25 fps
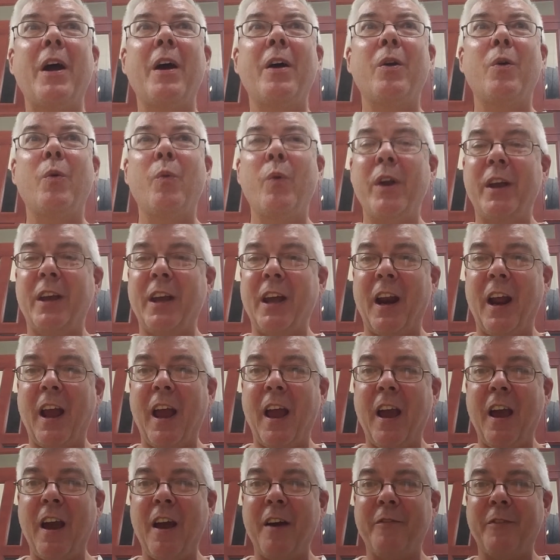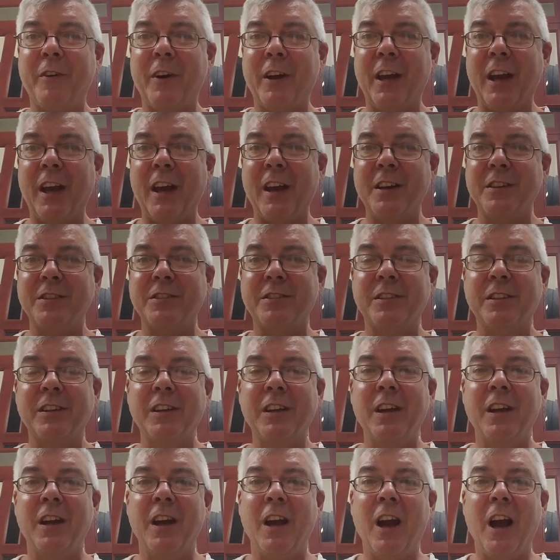a week and a half, I guess.
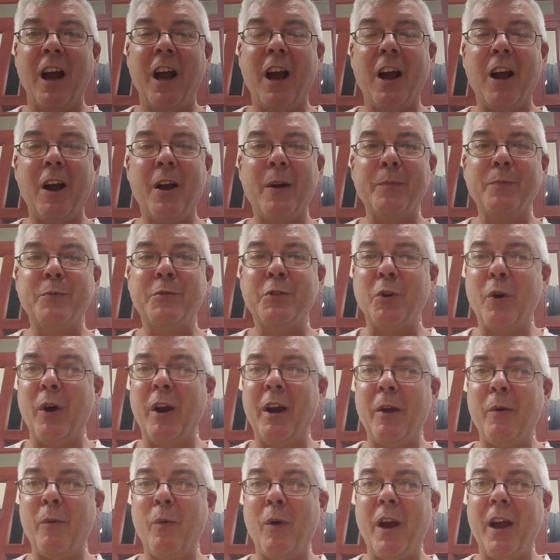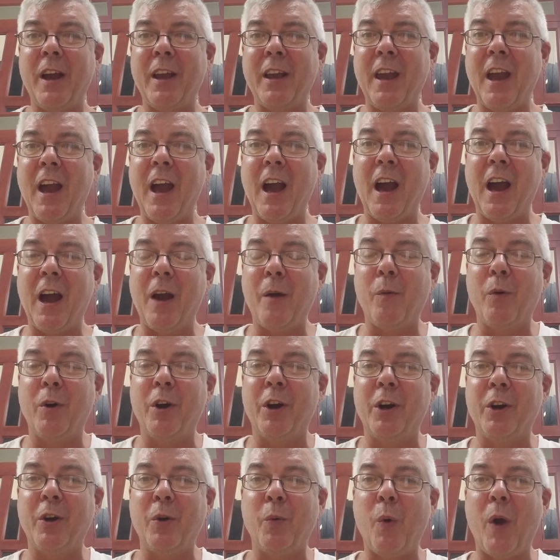So anyway, yeah, I
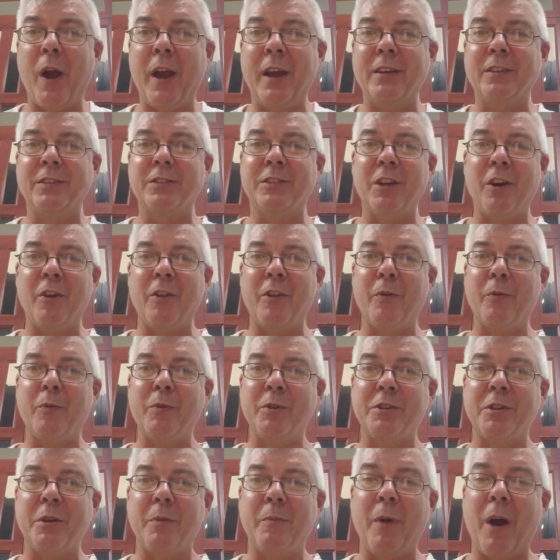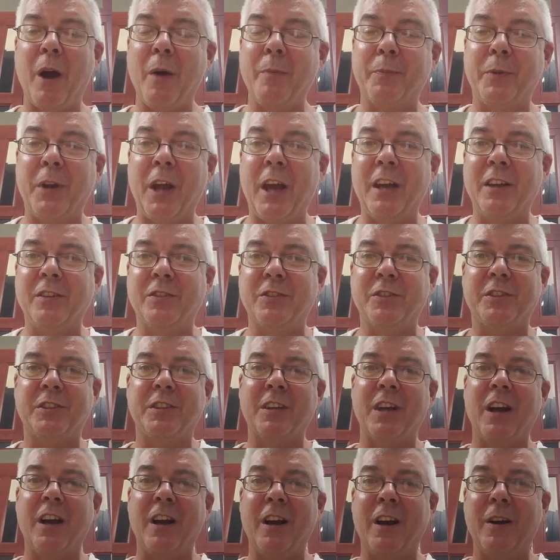wanted to wait until there were some updates,
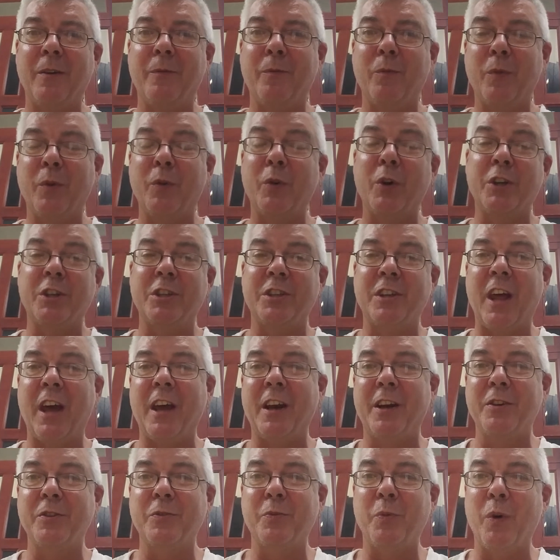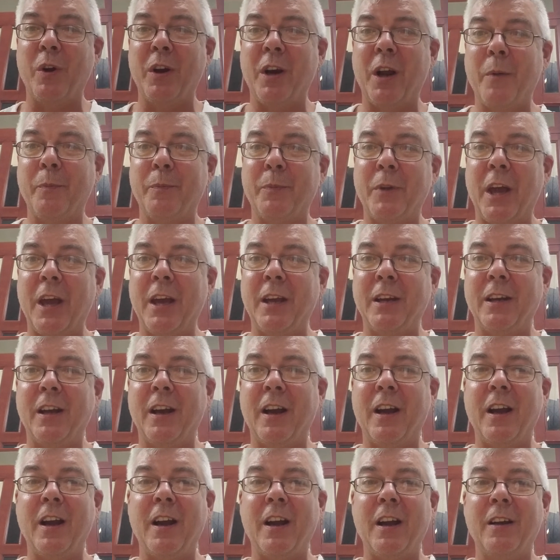which that is one update.
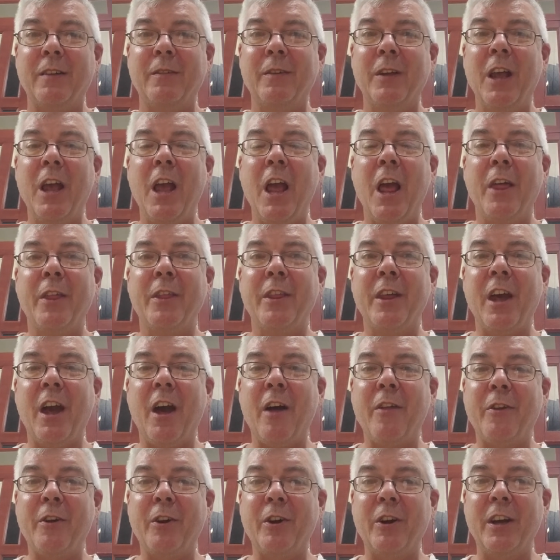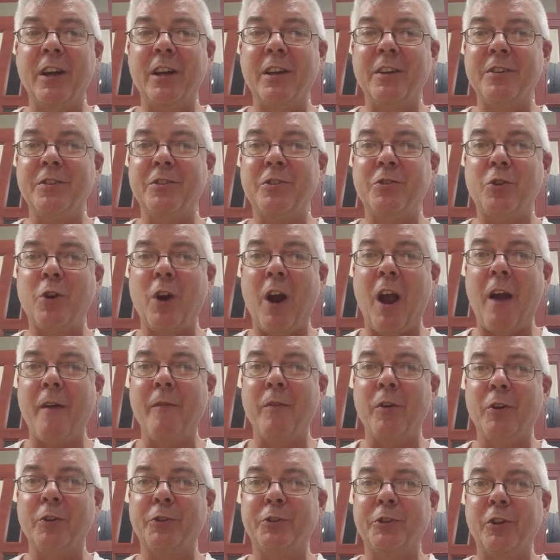The other is
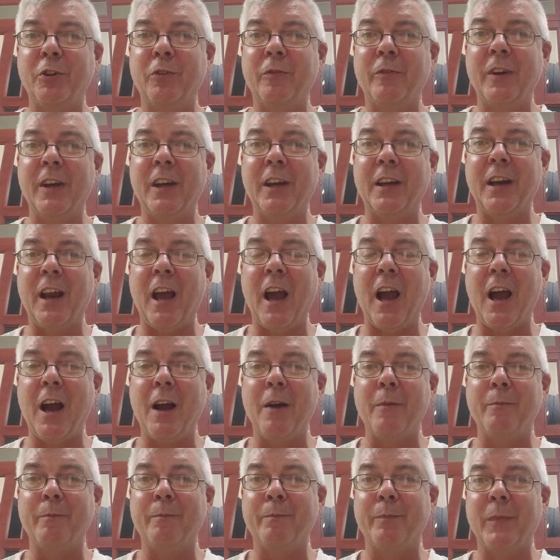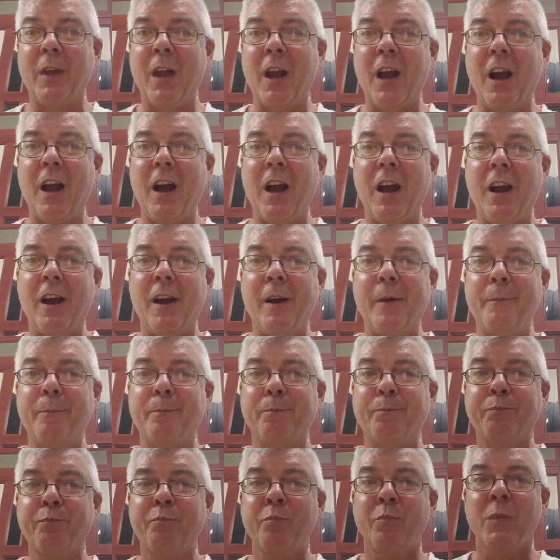travel to Vietnam.
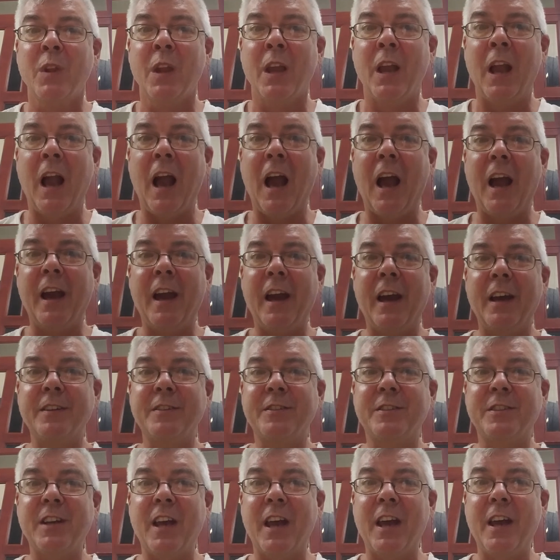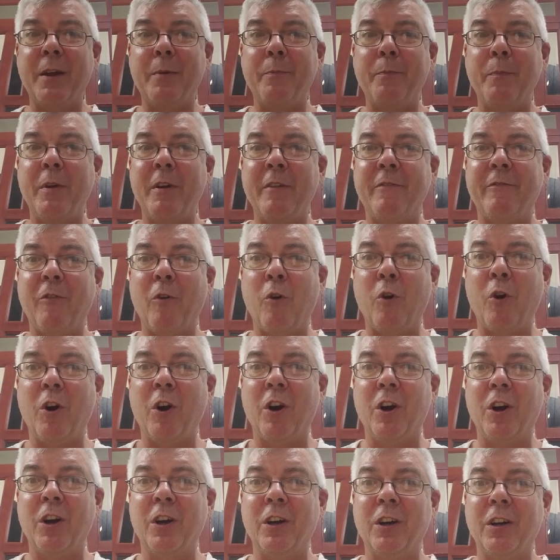I had said
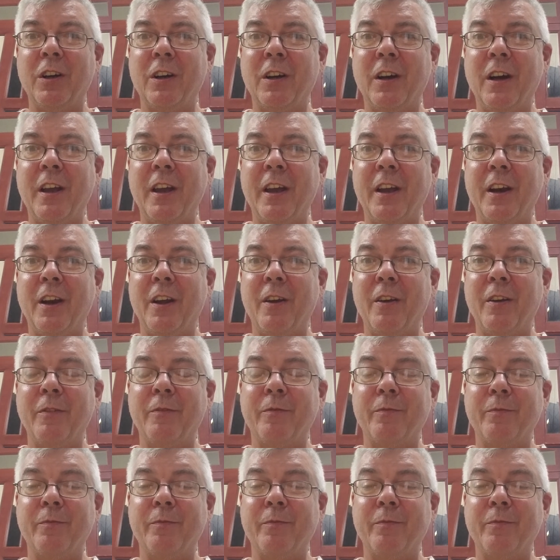before in the